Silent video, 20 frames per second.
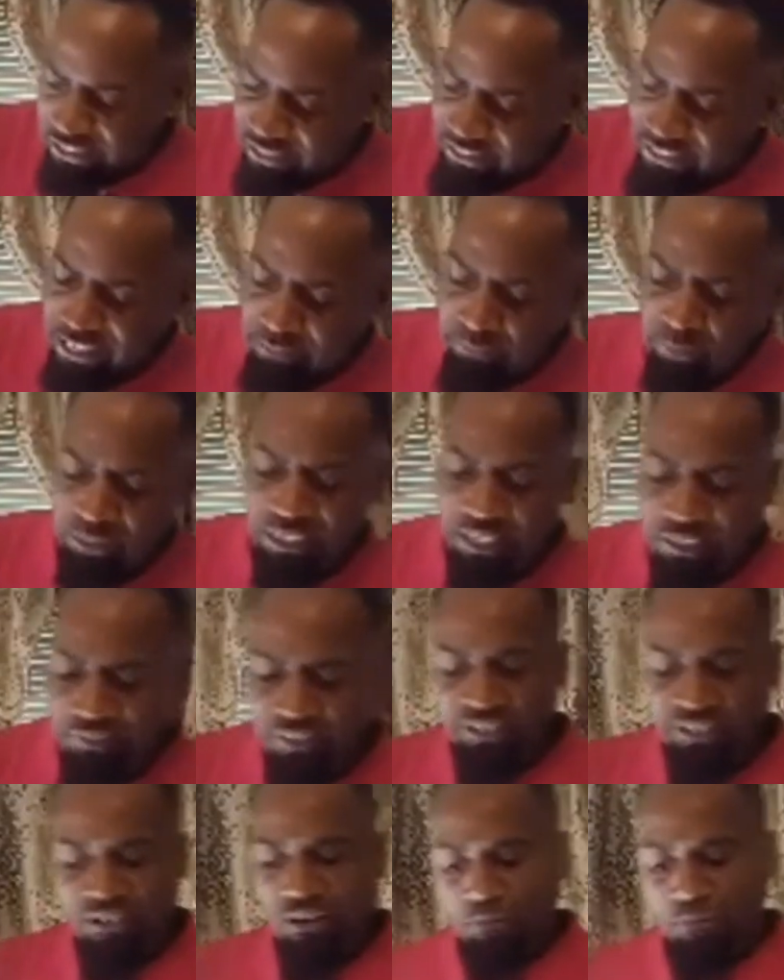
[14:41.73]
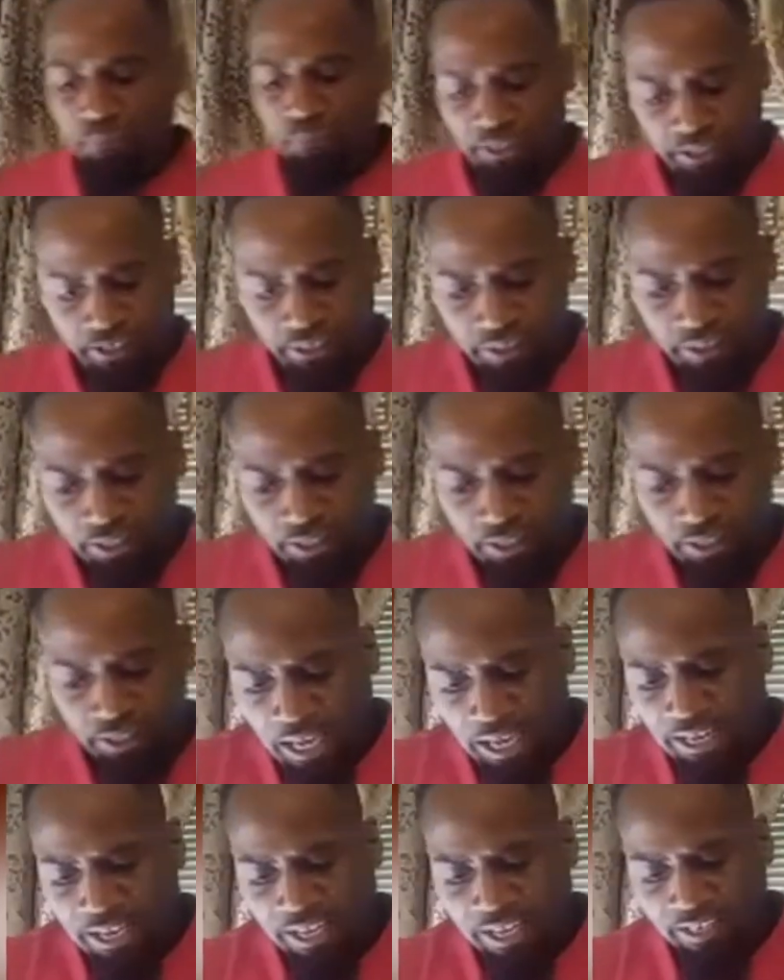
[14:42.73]
he that believeth on me
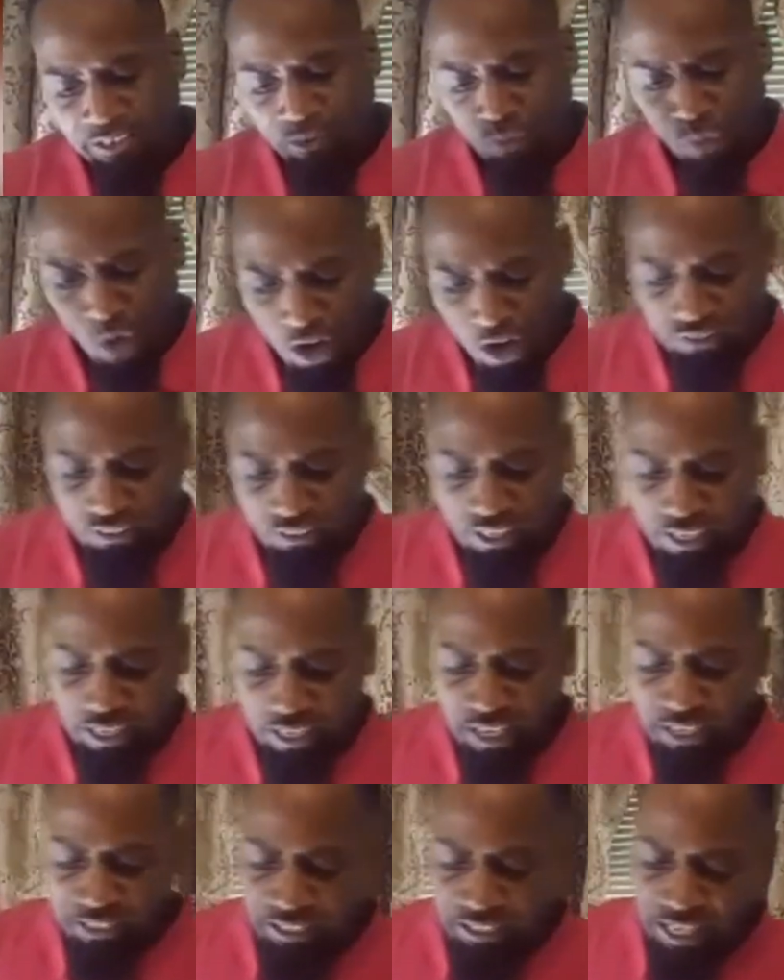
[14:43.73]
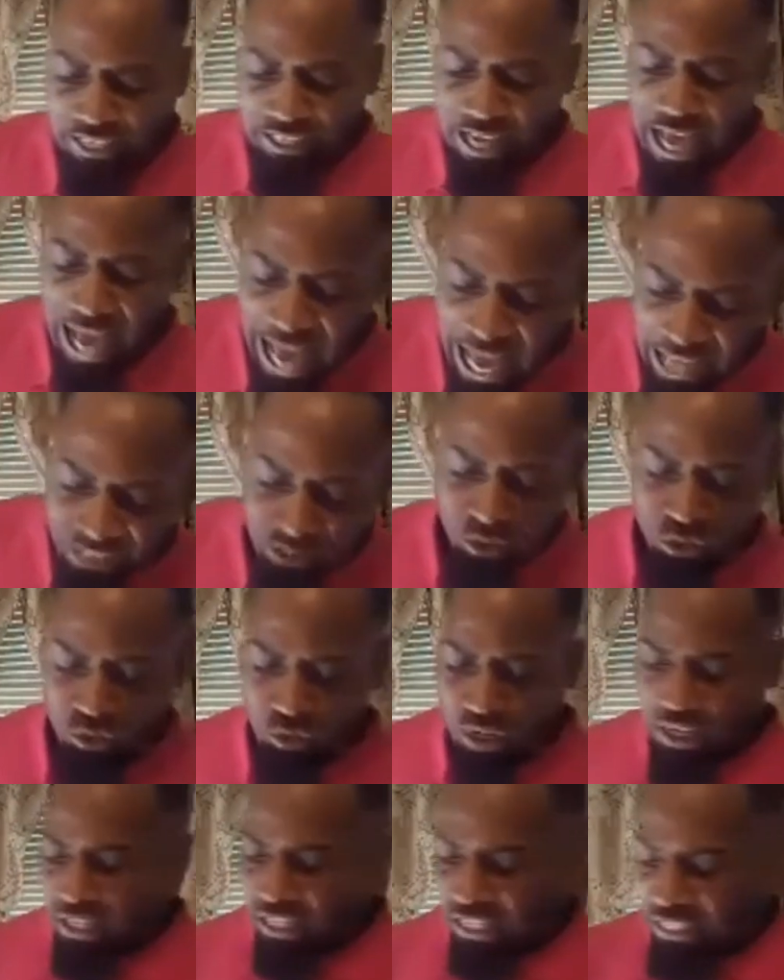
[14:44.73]
and, and the works that, that I do,